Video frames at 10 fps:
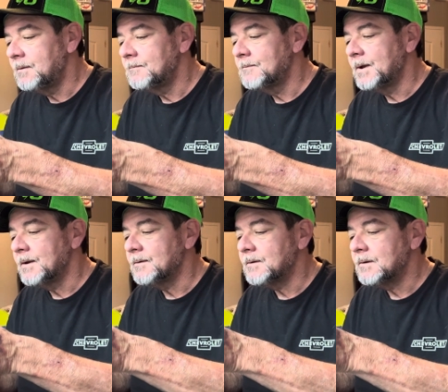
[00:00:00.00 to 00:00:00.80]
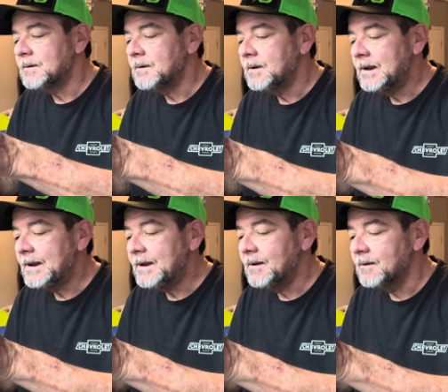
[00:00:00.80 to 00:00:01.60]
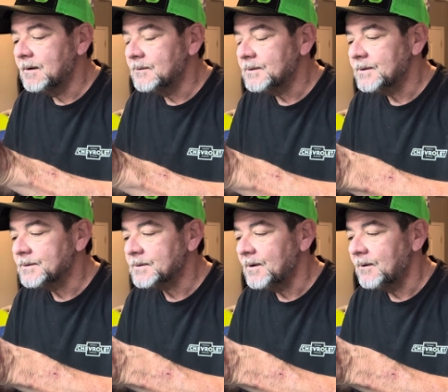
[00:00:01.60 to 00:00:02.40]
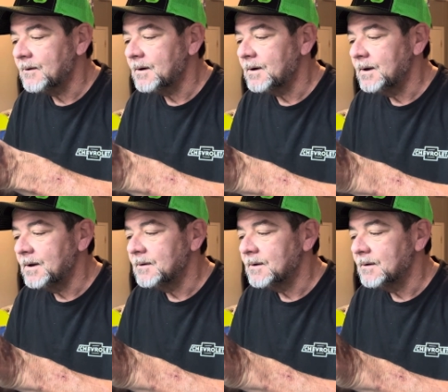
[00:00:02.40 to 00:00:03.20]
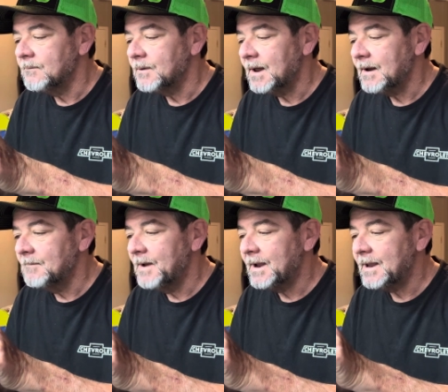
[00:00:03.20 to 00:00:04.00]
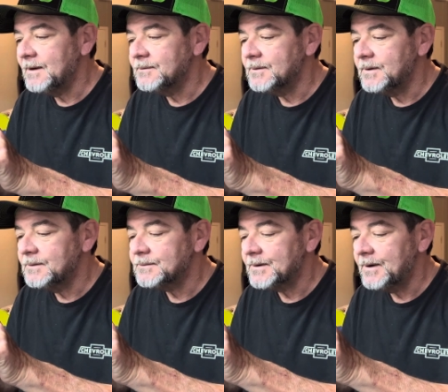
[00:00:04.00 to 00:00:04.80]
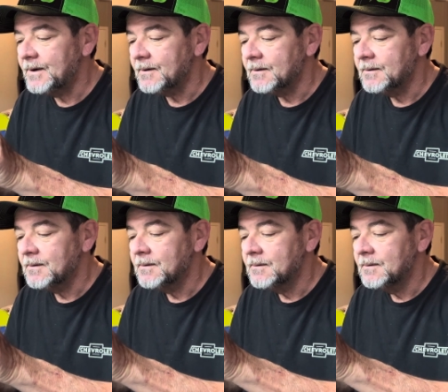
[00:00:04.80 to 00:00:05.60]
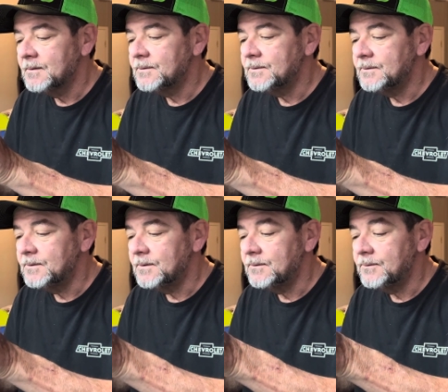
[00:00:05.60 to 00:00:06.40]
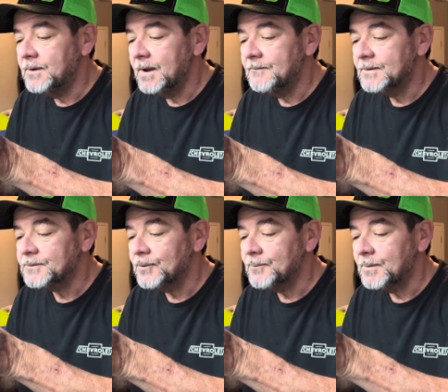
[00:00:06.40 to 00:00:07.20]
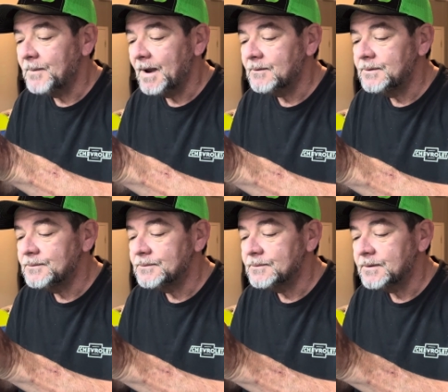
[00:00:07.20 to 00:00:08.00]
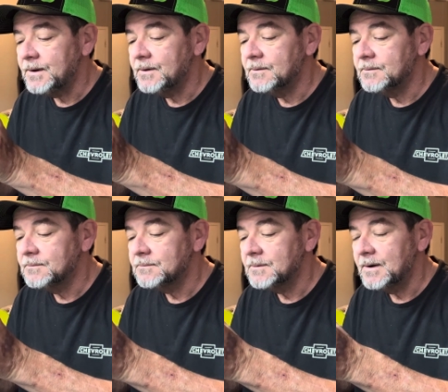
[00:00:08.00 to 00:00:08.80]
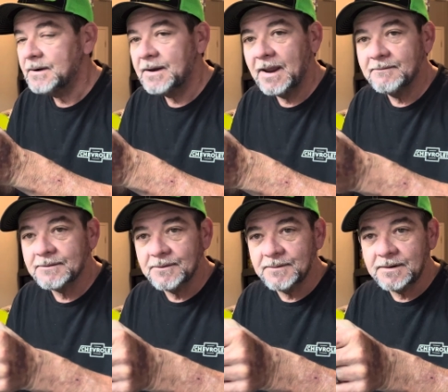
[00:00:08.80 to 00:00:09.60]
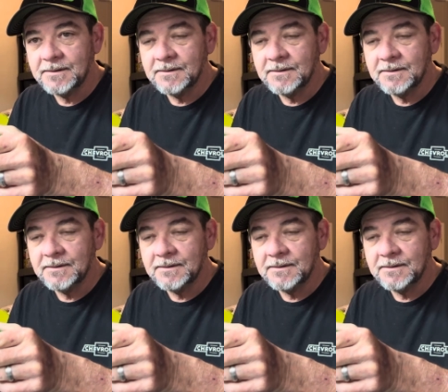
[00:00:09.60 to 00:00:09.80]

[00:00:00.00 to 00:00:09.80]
But he hung on to this car, and when I got back into it, he said, "Here, you gave this to me back when you was a kid," and he gave it to me.